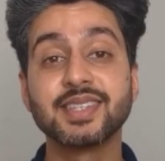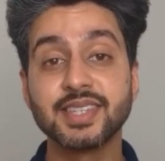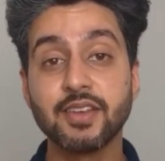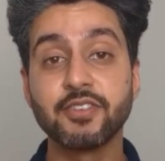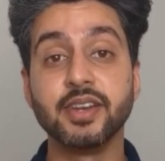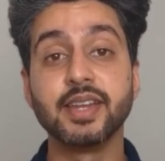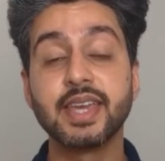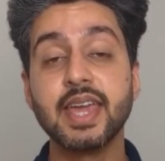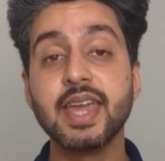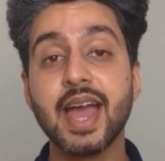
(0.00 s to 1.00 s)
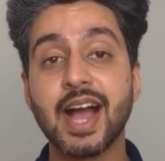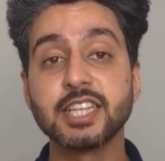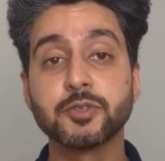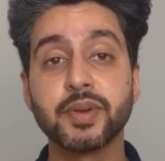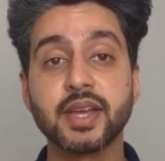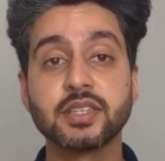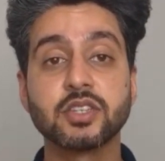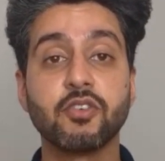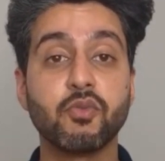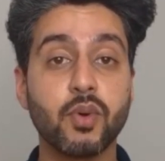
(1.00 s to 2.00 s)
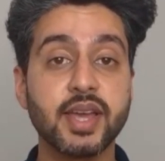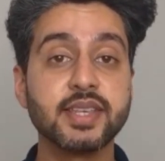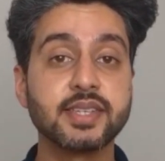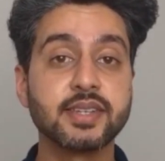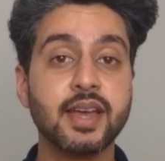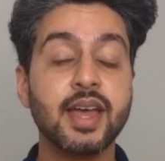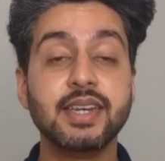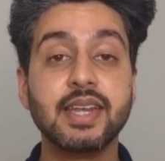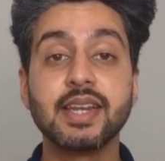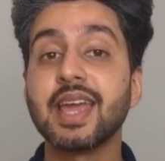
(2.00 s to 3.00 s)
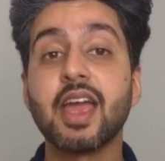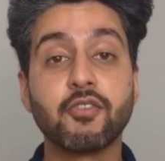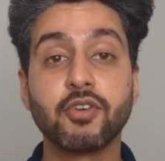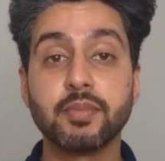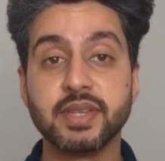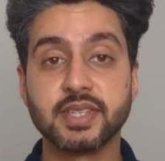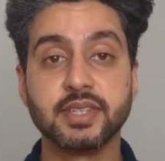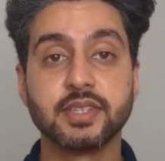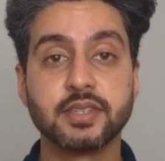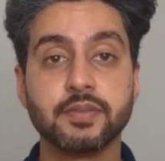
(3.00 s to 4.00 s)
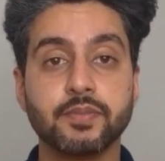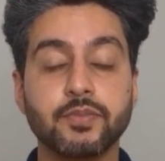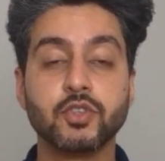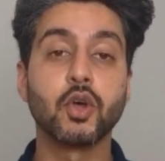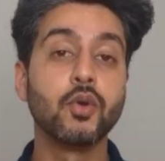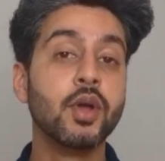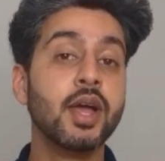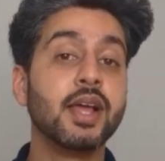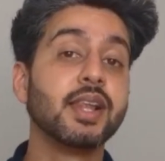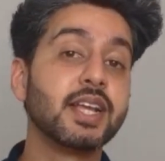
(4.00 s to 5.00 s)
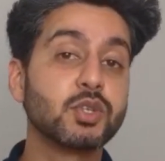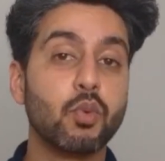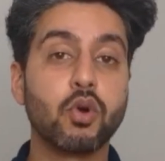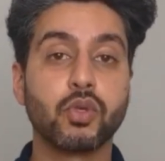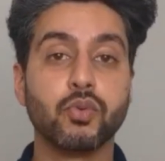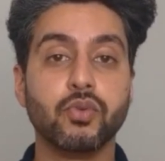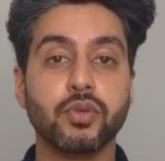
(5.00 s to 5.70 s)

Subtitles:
7 key aspects of waste in nearly every business. So let's walk through